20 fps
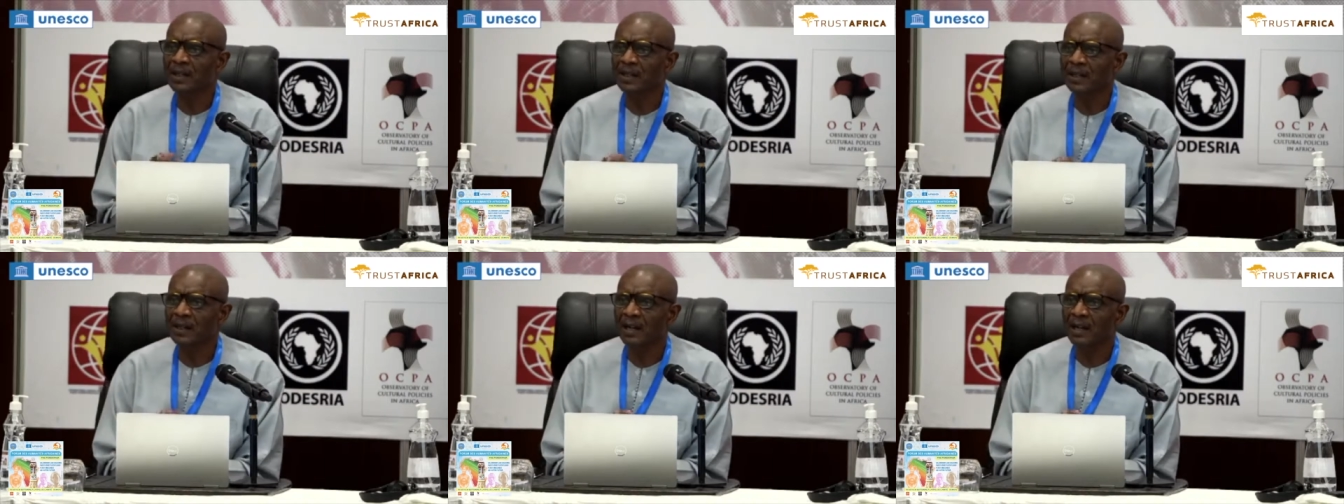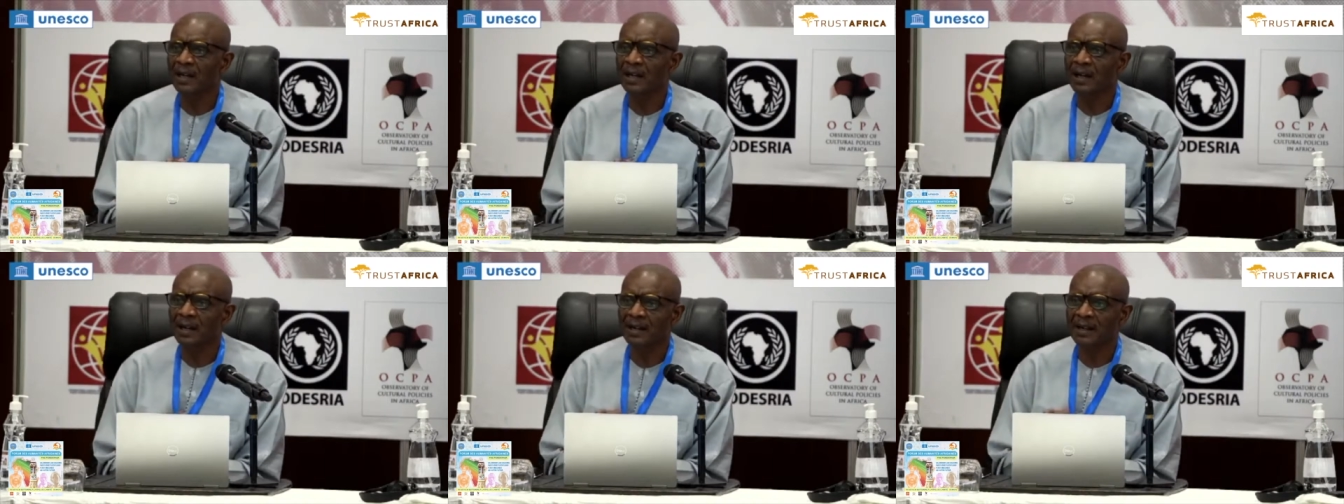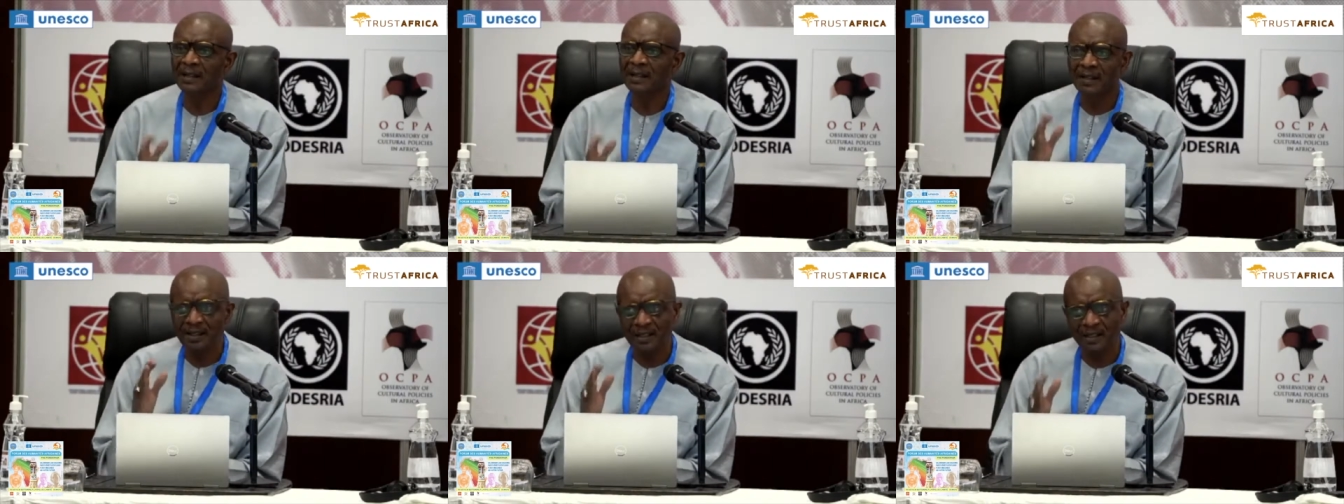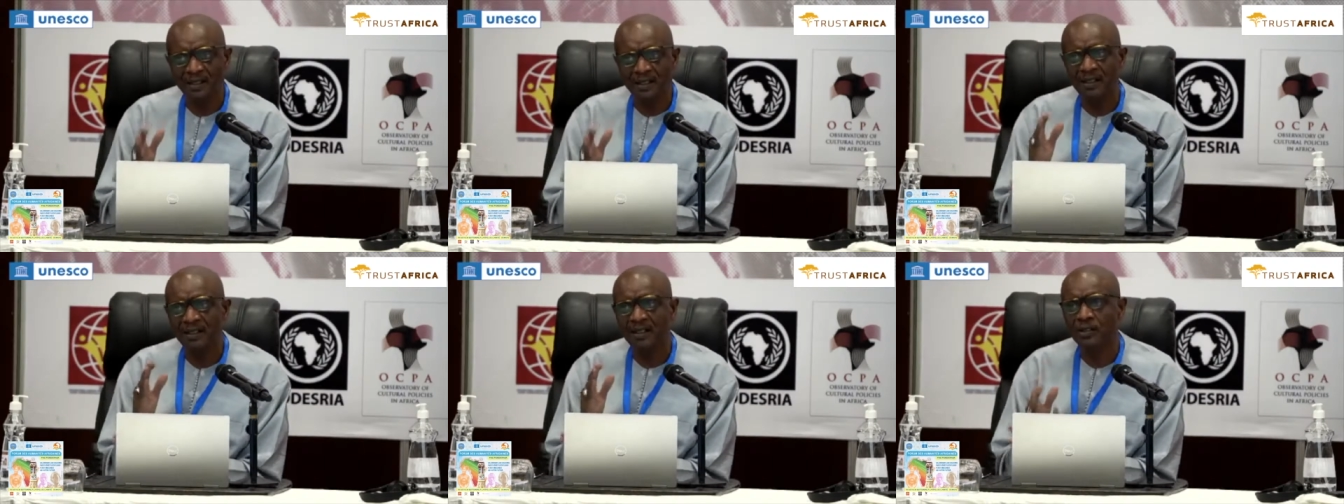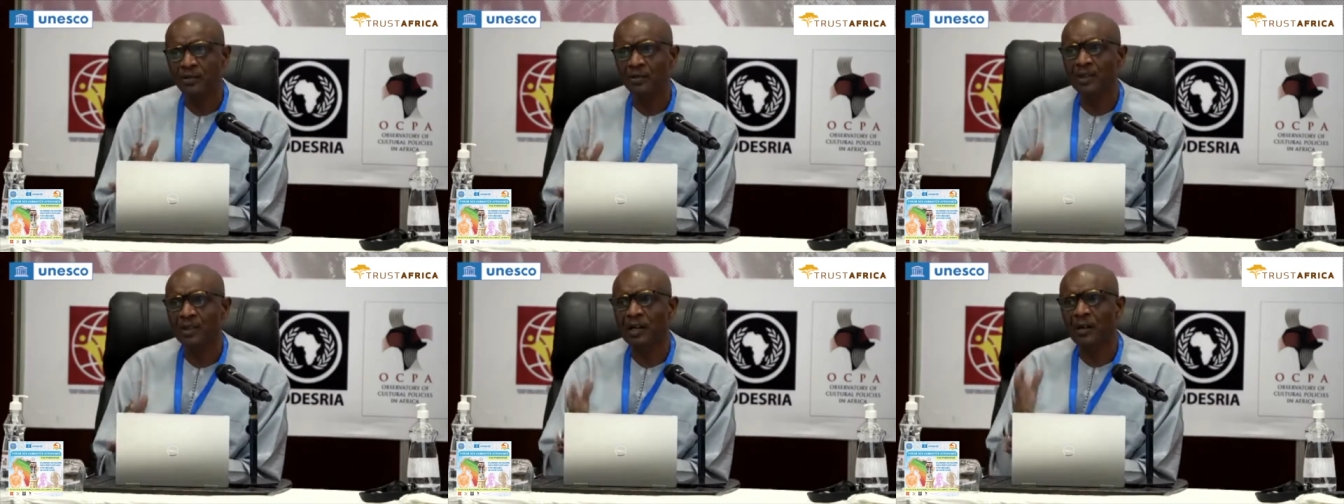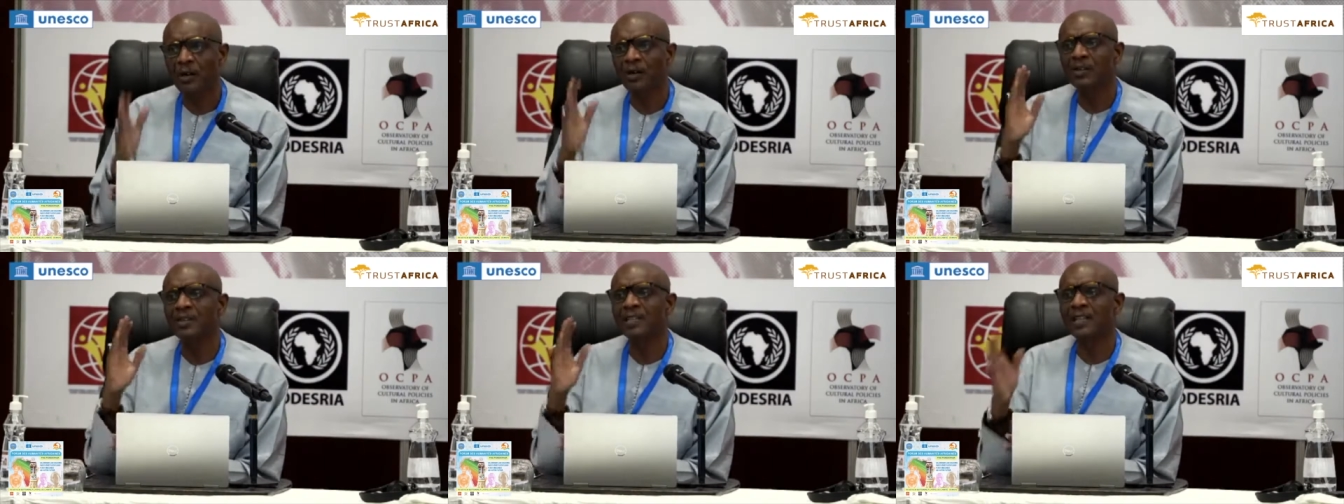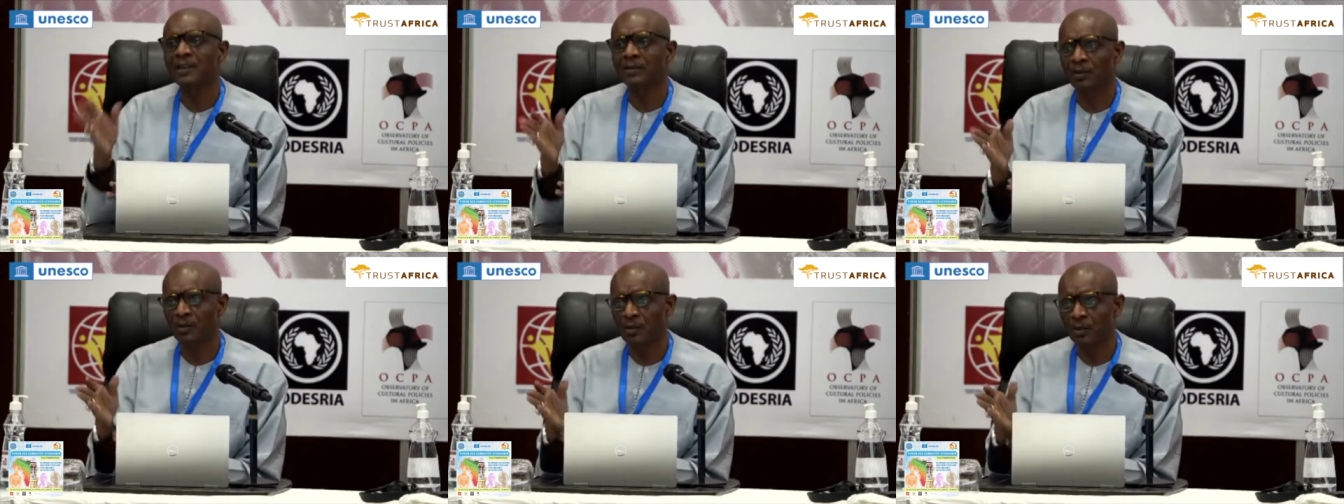had an interest in this issue a long time
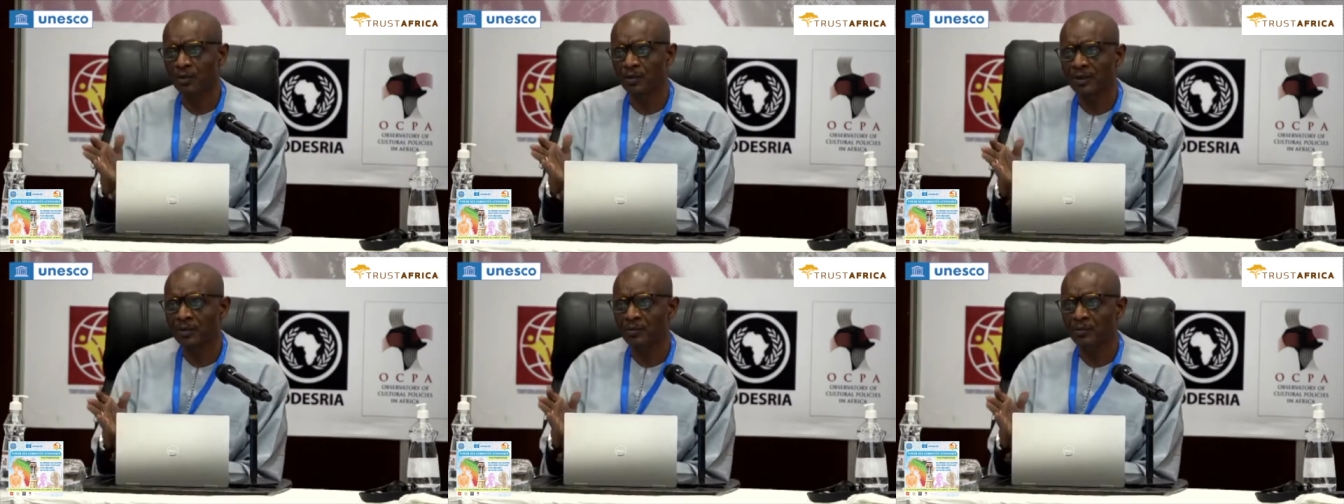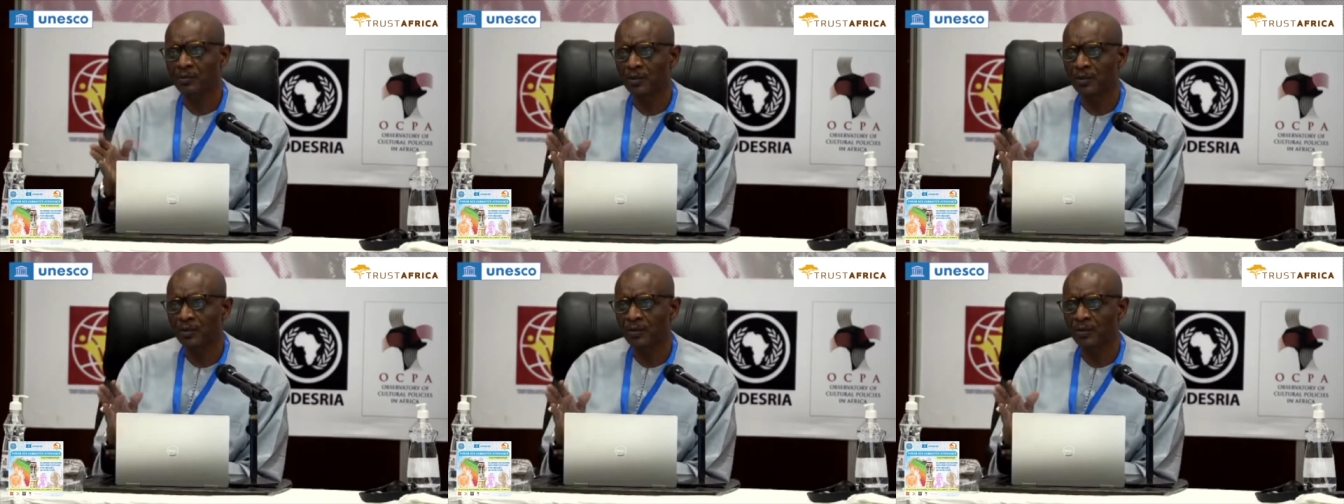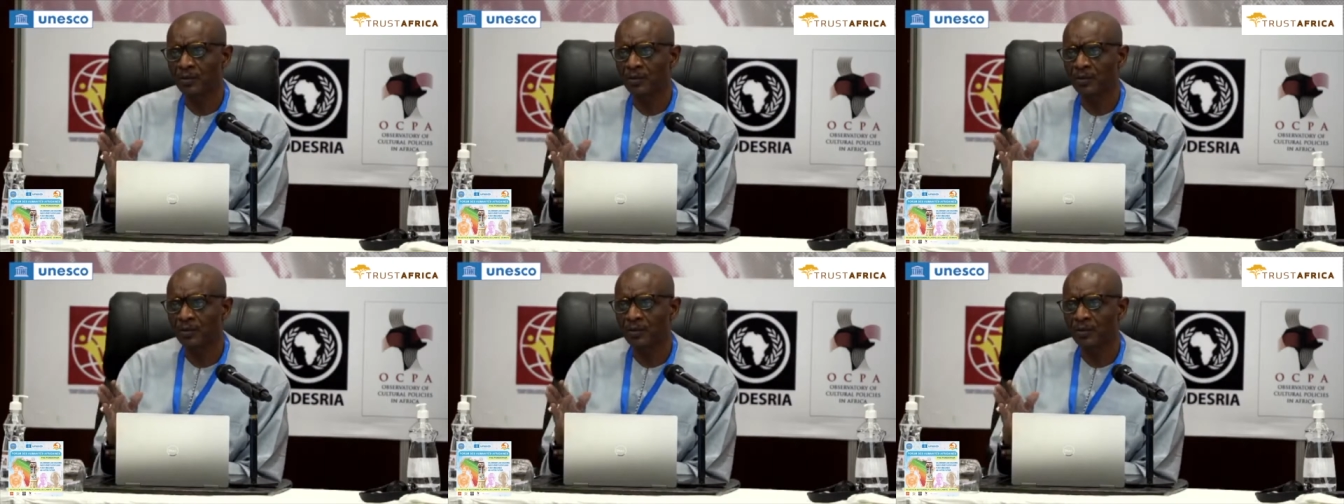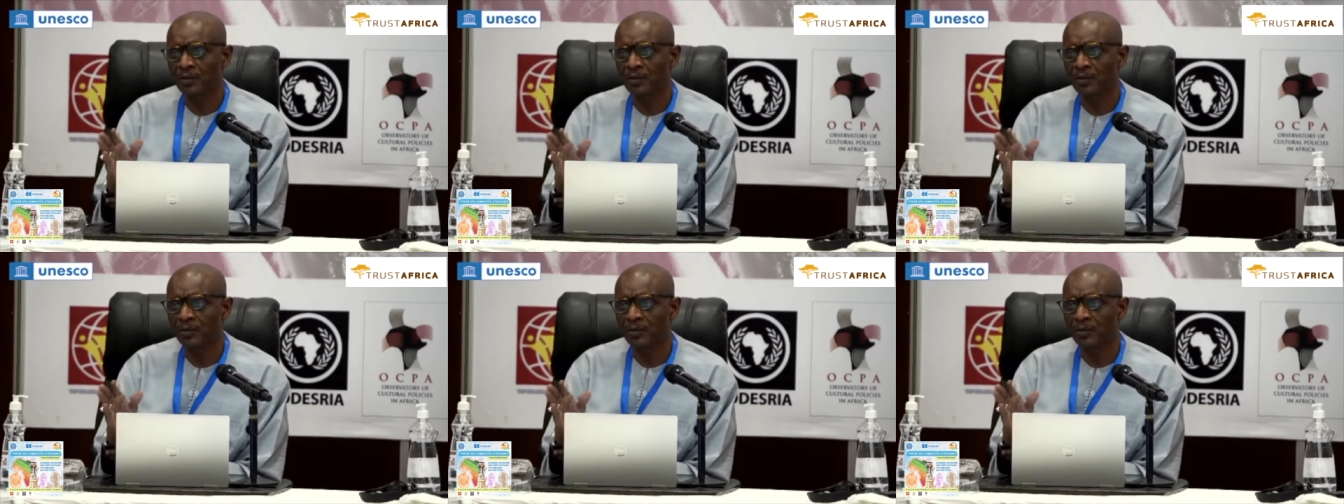ago with, when Hountondji wrote,